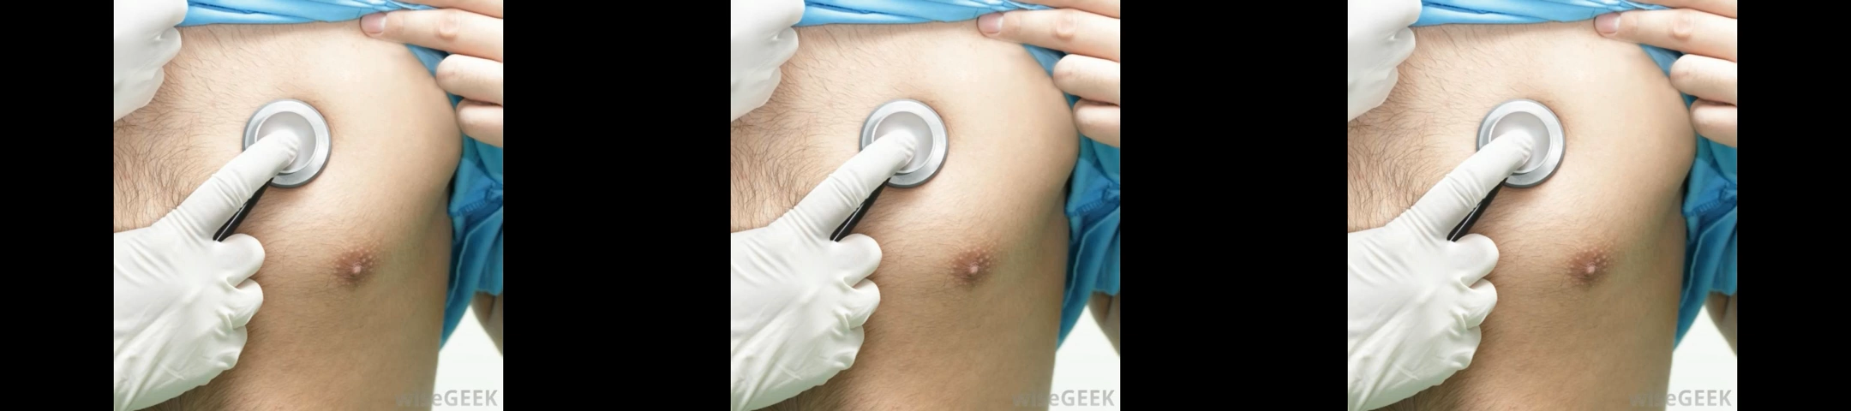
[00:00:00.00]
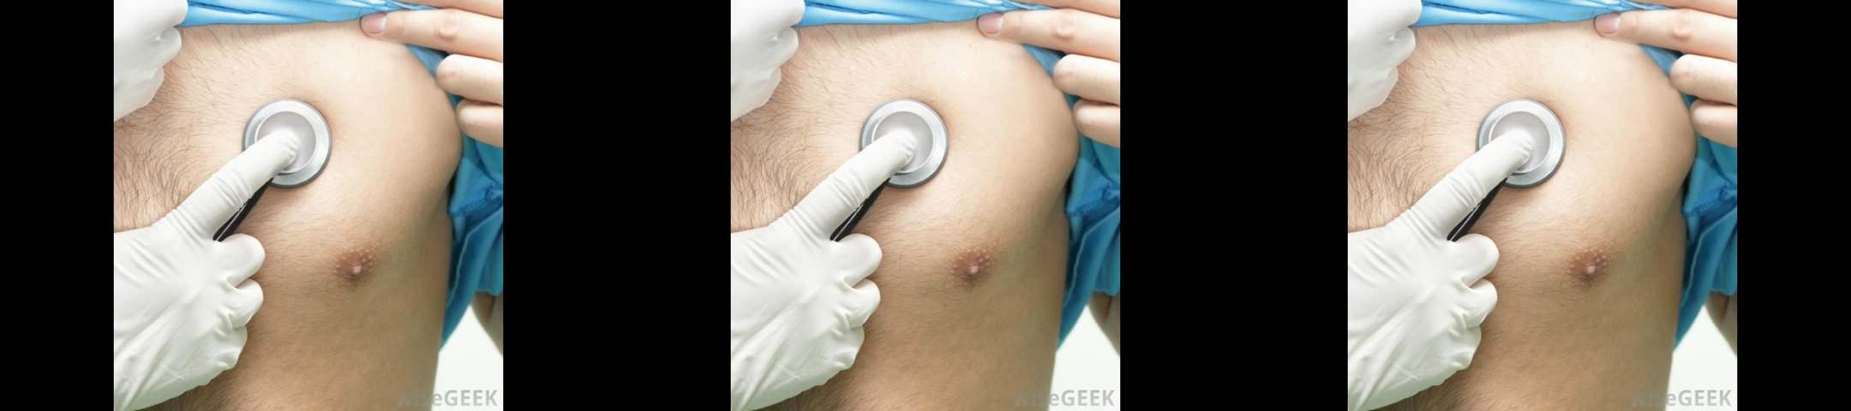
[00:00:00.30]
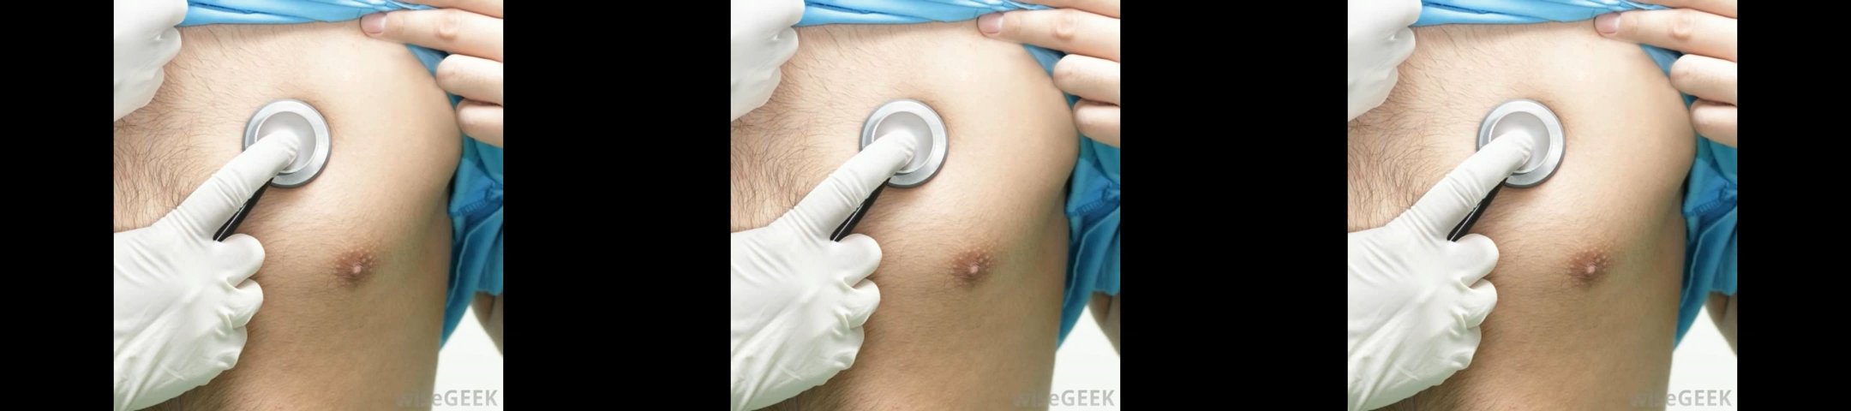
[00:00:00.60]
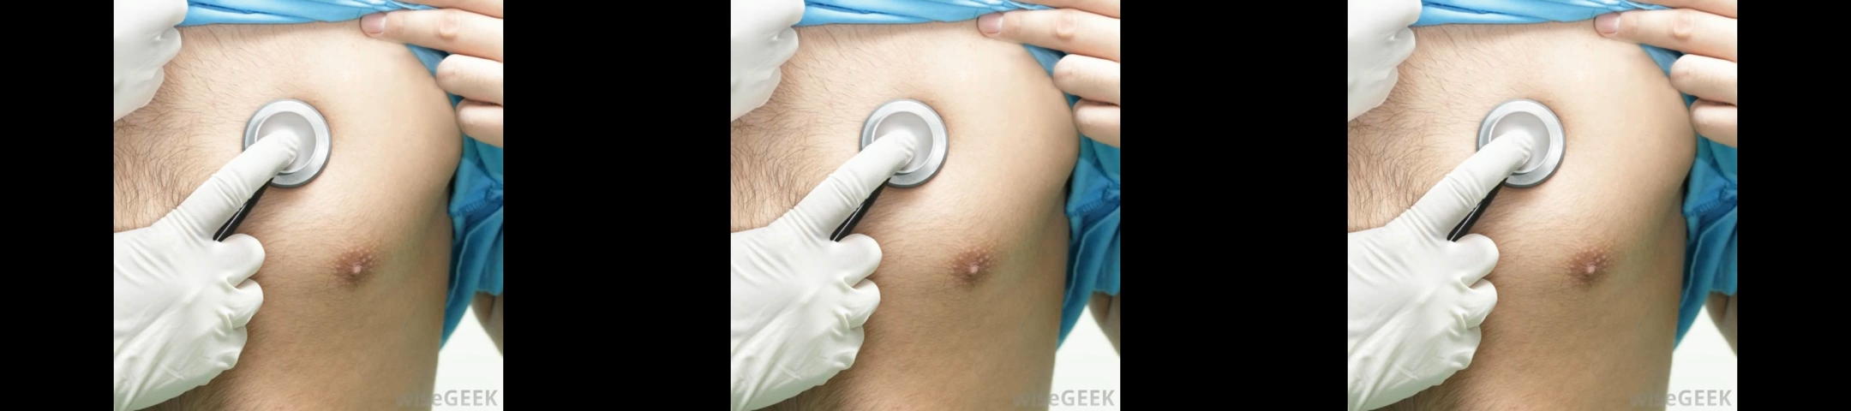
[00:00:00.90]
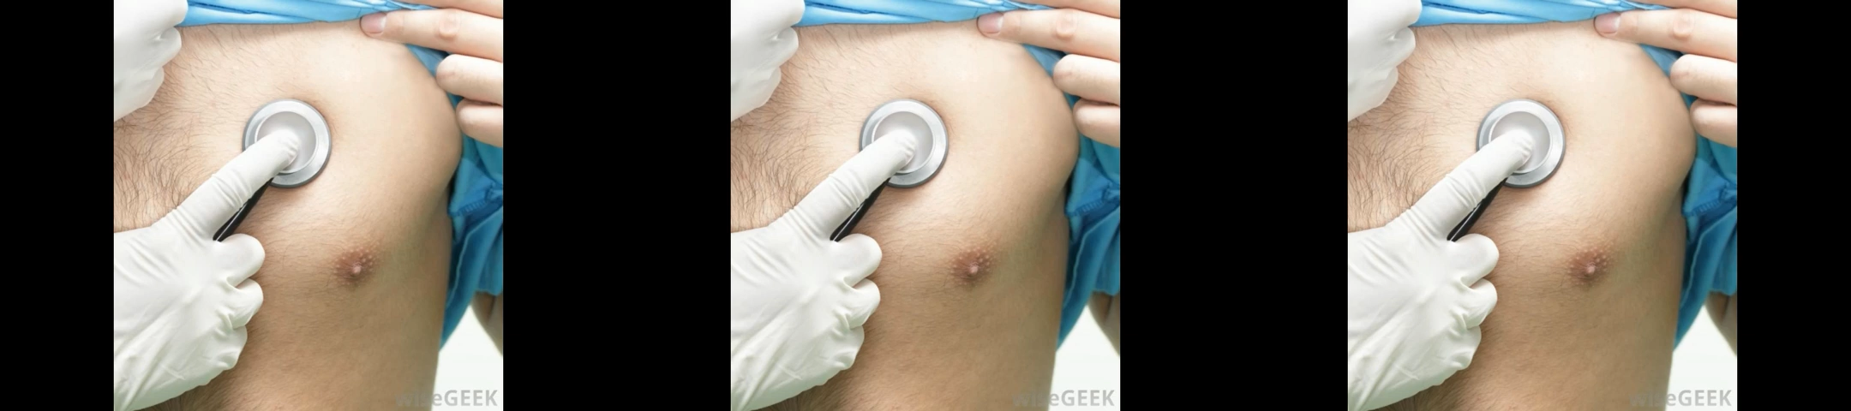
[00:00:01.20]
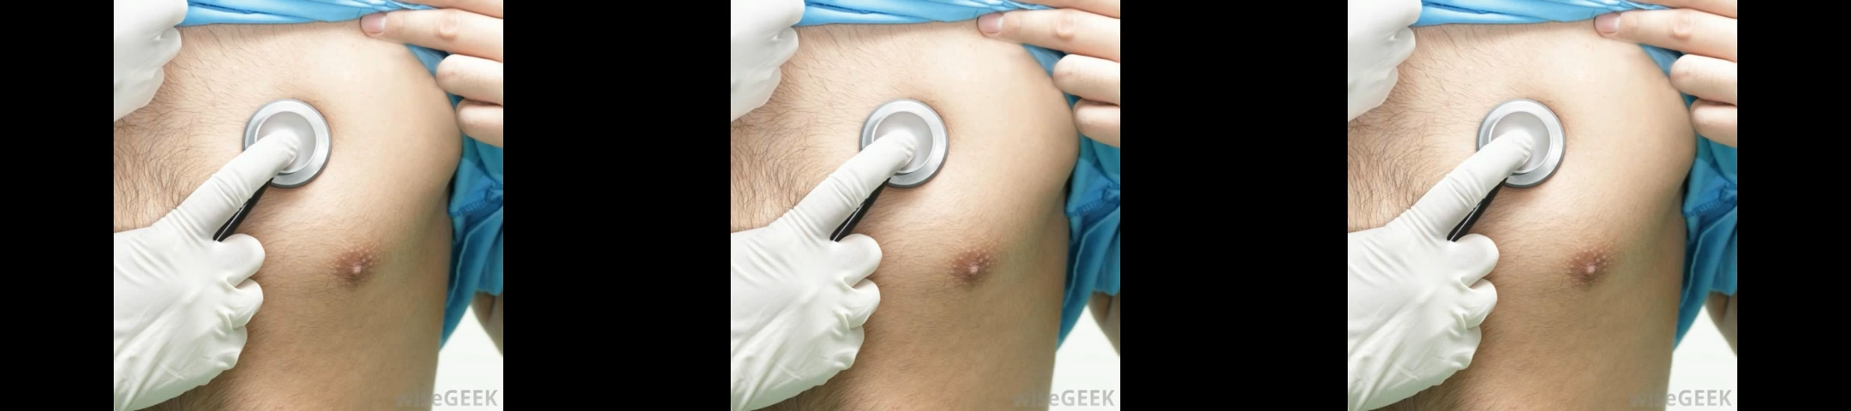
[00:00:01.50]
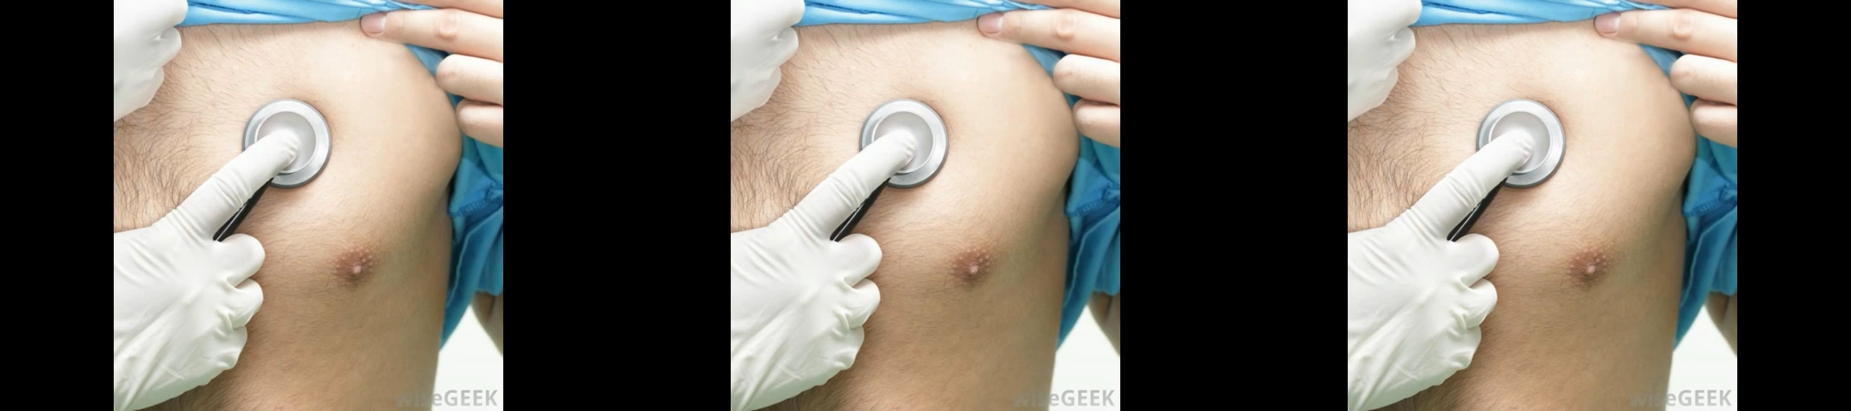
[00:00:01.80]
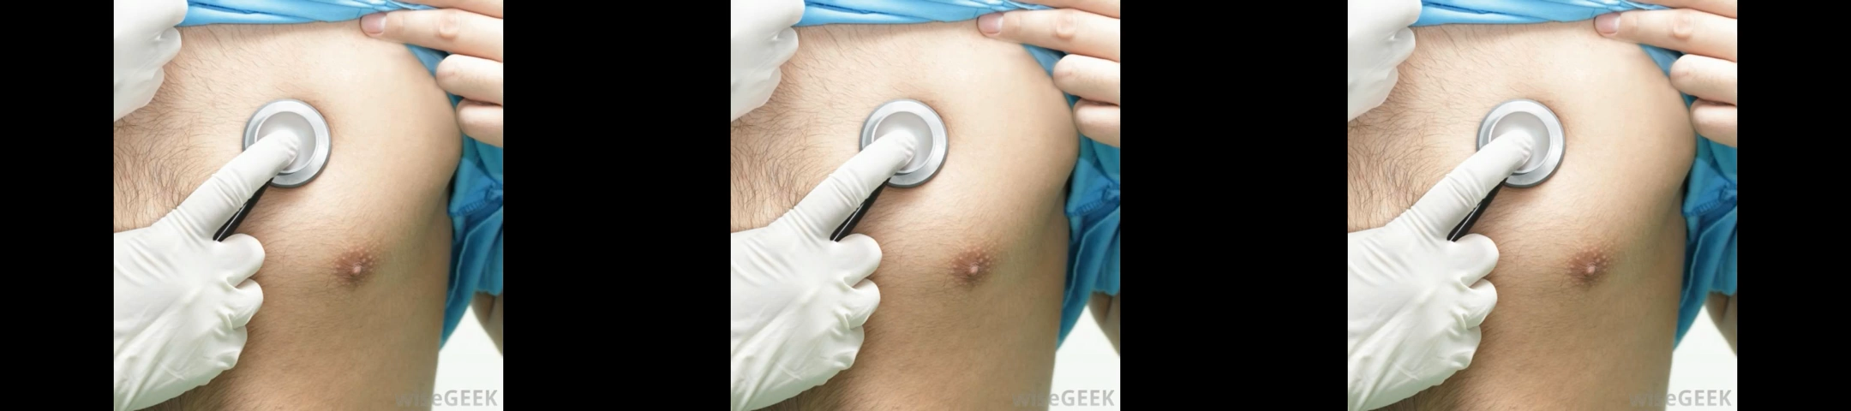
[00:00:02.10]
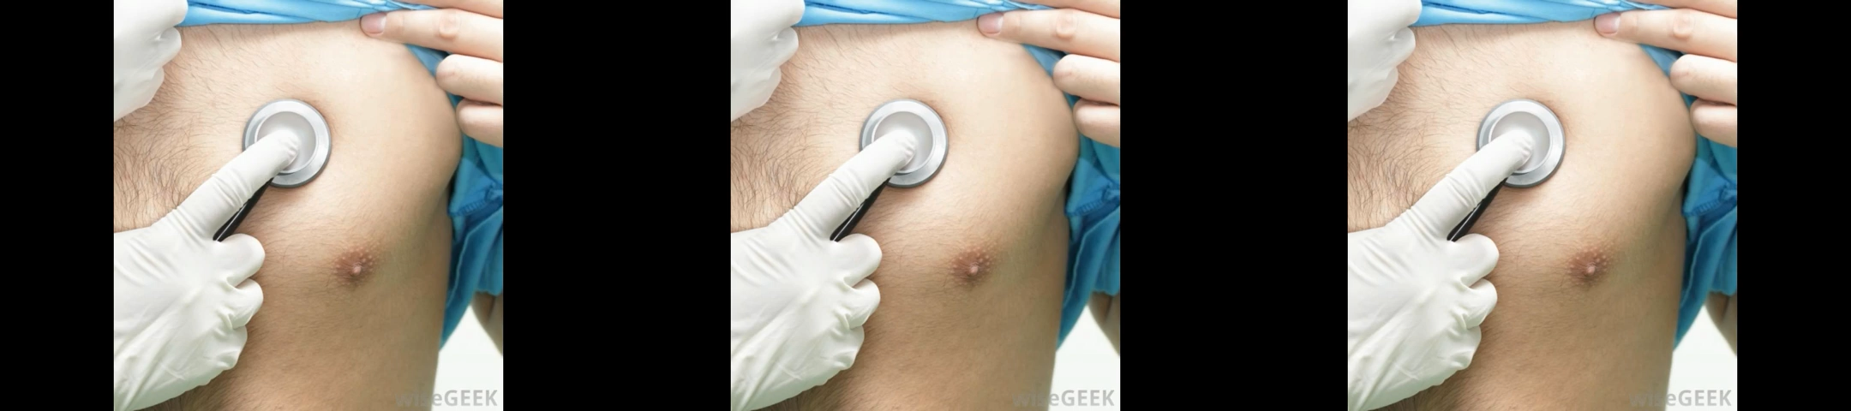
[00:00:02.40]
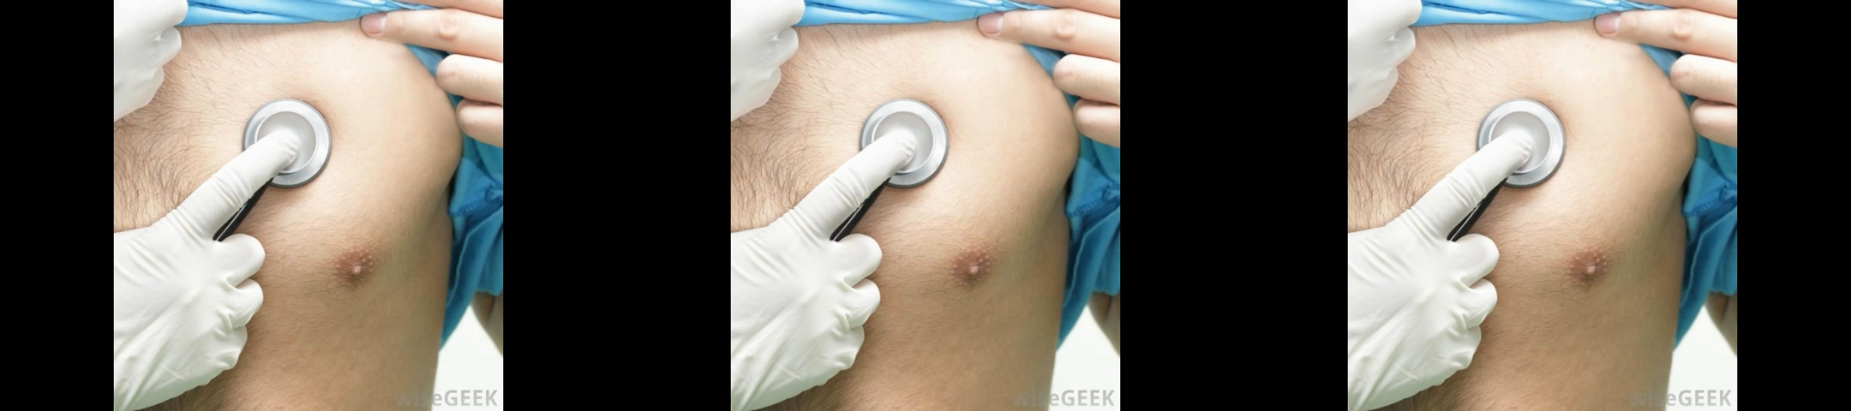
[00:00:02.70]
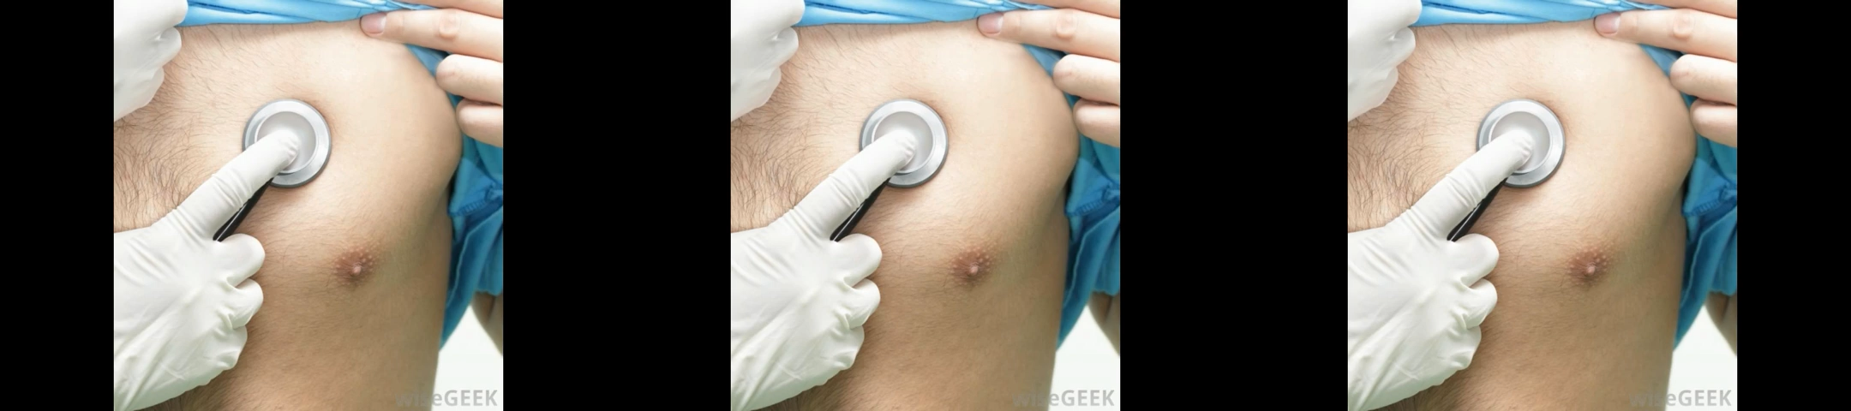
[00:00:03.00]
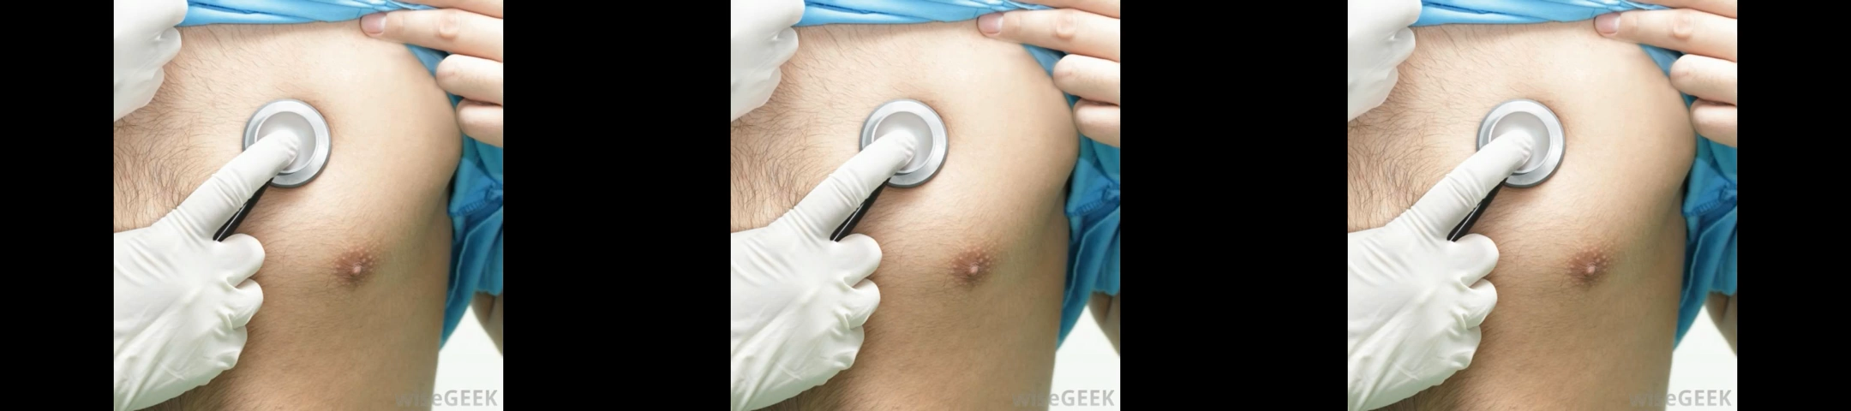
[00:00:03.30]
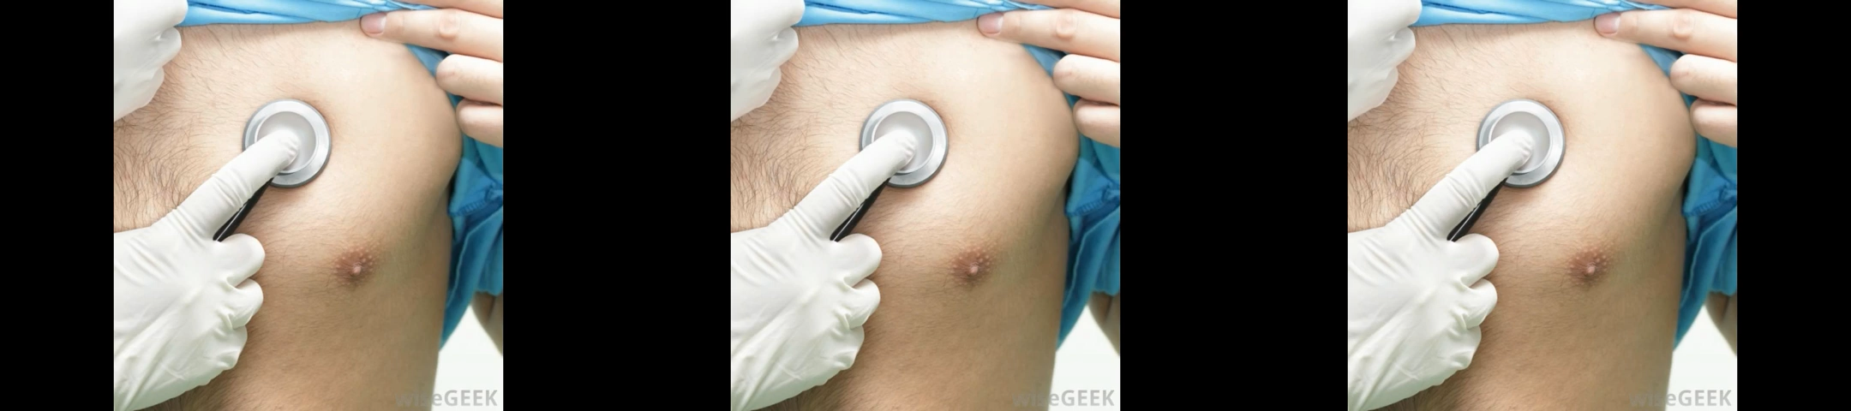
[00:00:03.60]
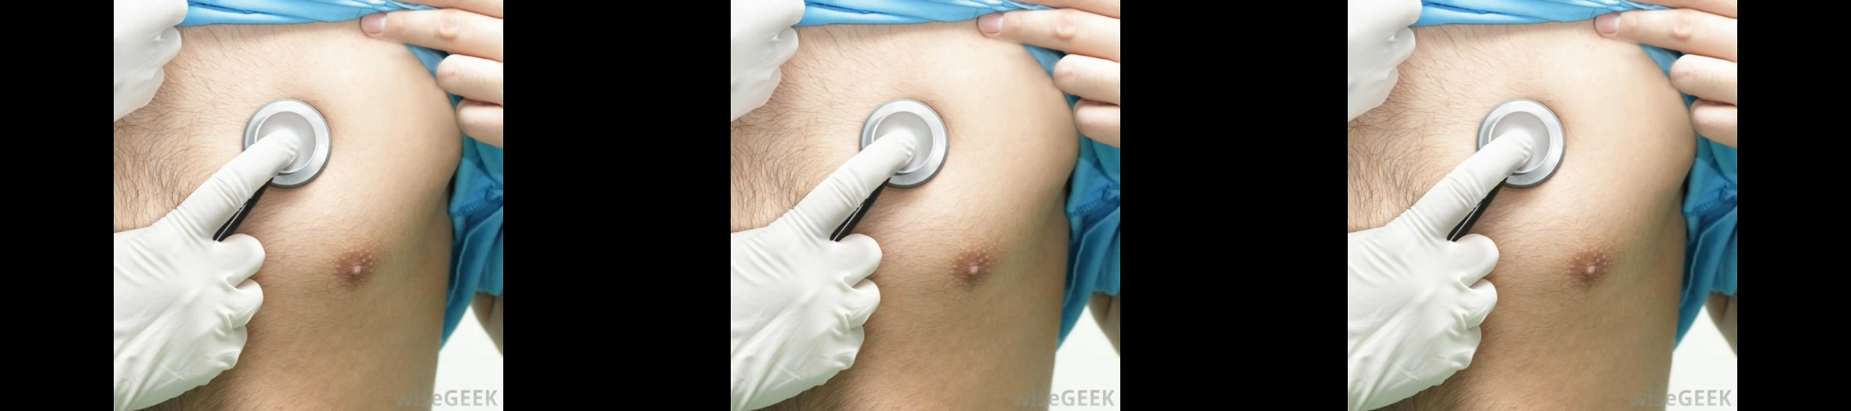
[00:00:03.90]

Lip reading: [unreadable: no face in view]